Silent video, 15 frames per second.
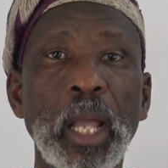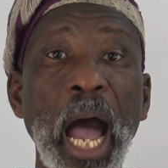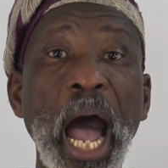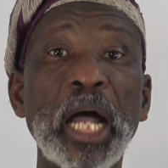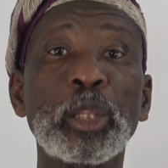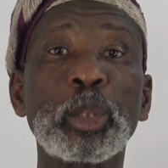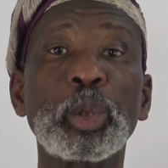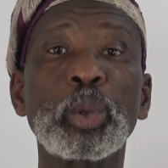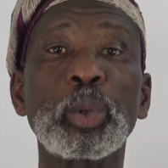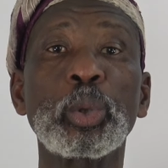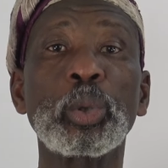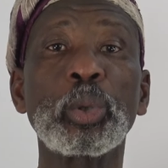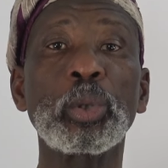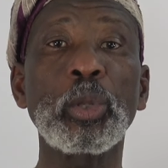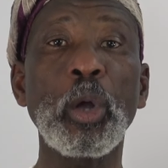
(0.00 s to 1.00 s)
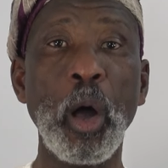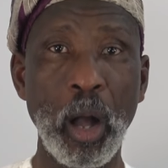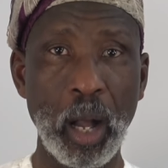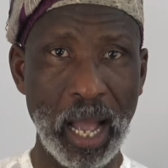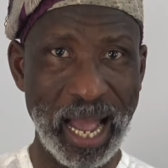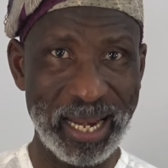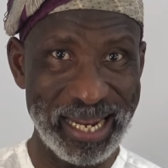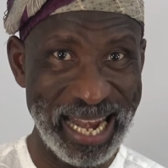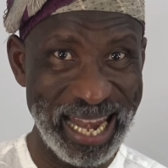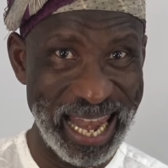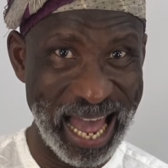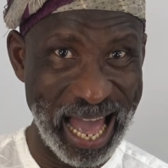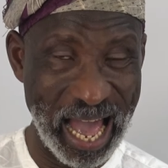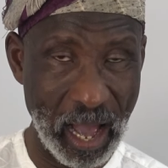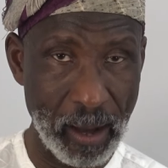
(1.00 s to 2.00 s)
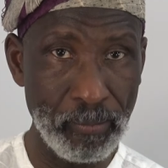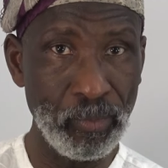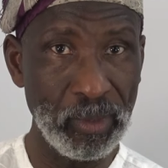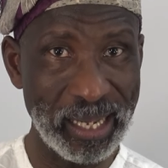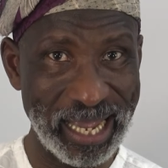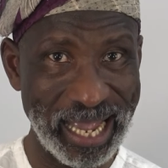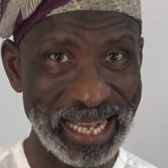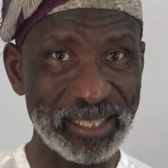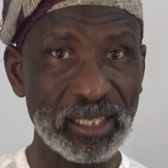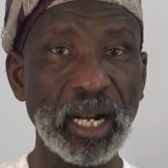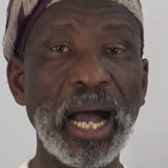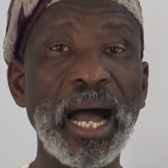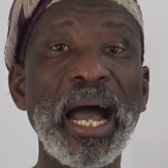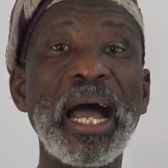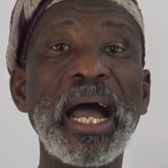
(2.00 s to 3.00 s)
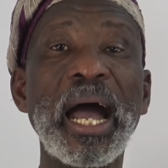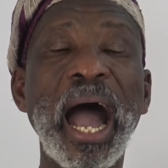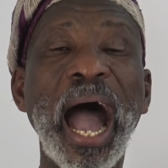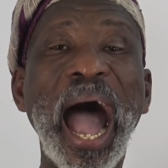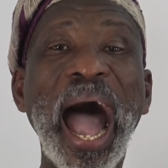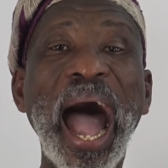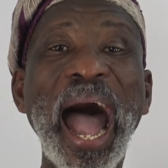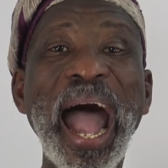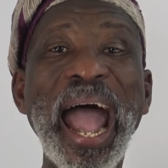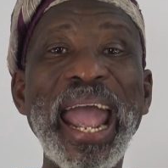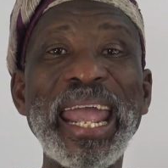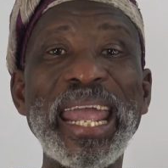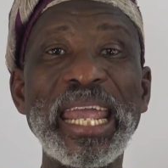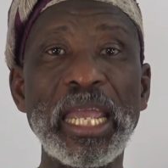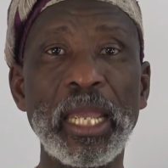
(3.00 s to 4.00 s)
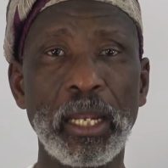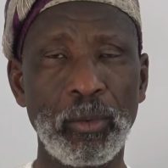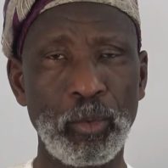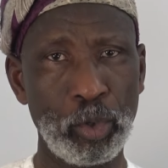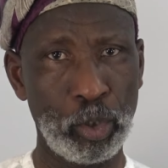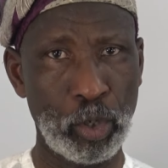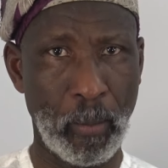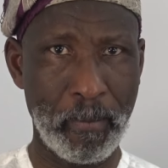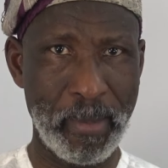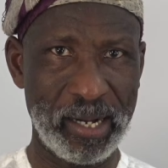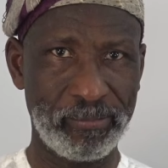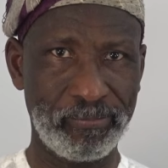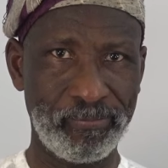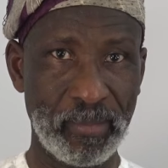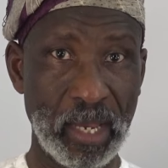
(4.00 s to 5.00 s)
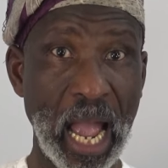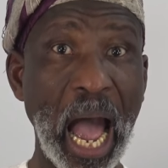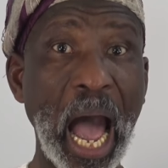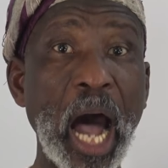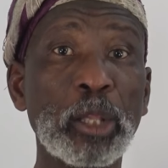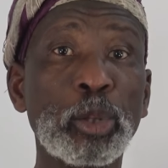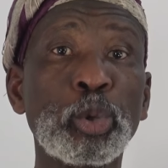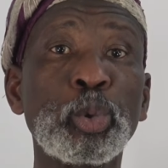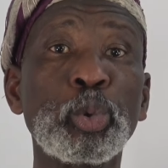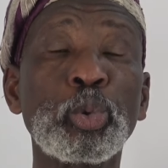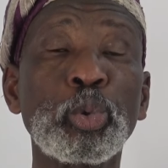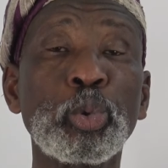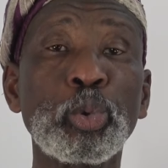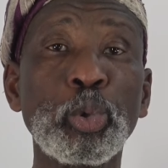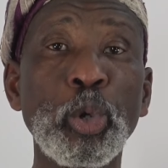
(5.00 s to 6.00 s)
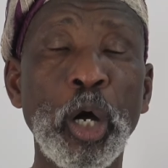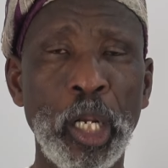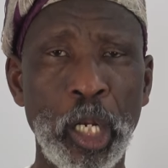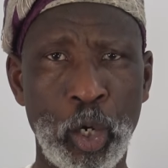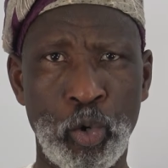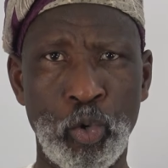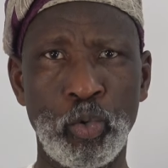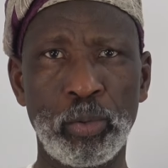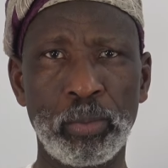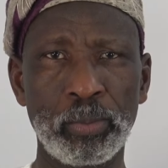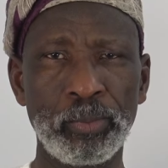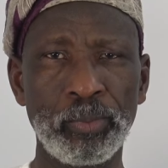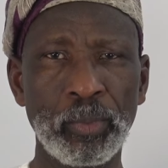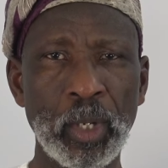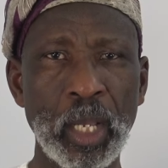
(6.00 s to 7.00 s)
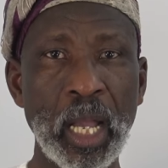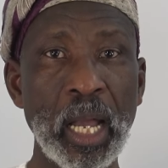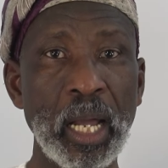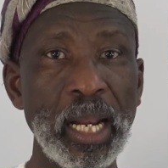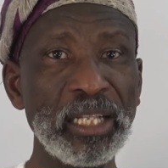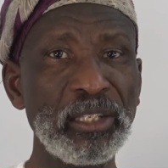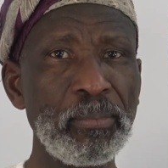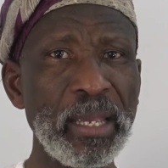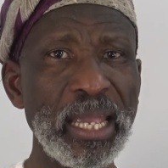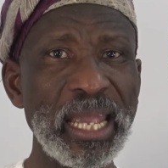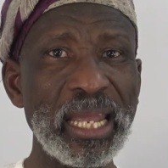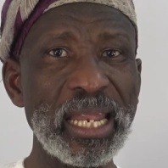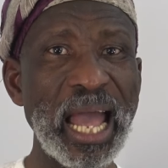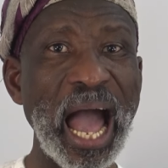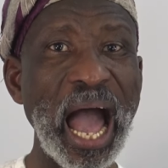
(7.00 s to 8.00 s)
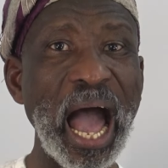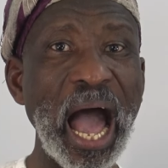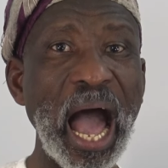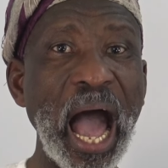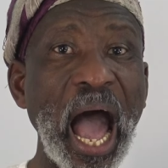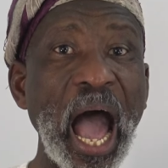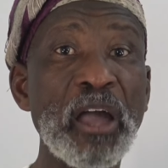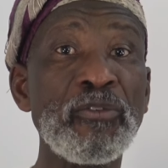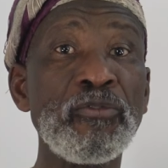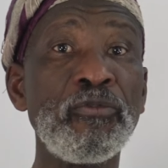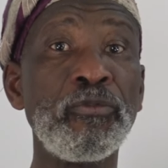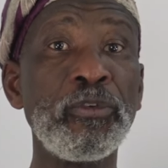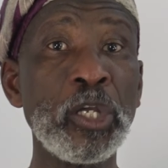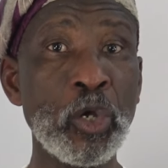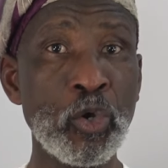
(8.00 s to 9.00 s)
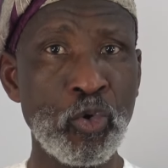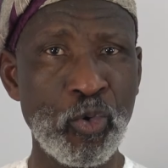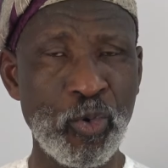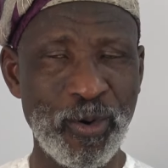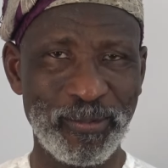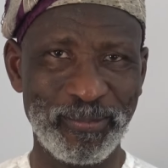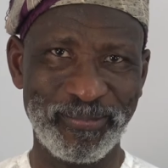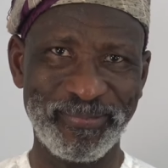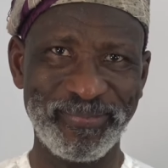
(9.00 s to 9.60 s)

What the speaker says: At-to. And the Lam, Kesra, Ayn, with Dhamma. At-tali'u. That means I view,